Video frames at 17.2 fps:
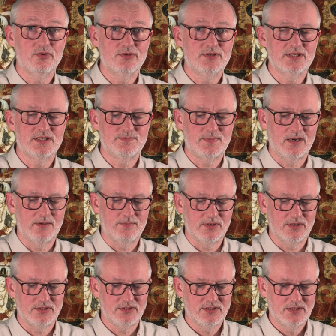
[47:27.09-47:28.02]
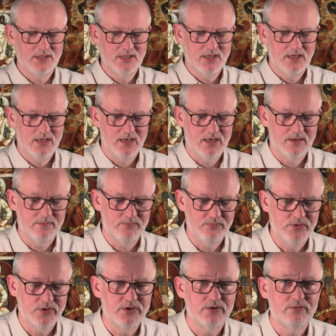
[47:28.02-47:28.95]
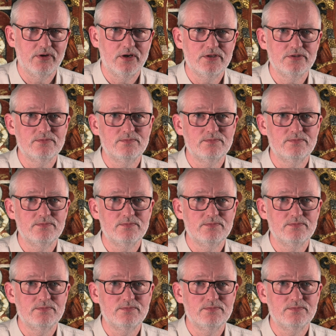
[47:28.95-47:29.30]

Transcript: experiment that arose